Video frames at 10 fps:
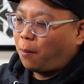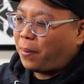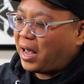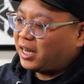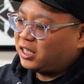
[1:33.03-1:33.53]

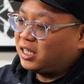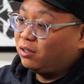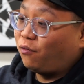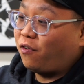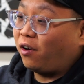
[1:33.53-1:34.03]
package
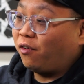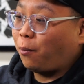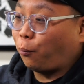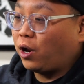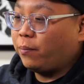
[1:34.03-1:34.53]
seems very, very
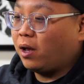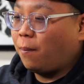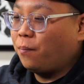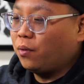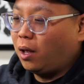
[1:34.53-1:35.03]
premium.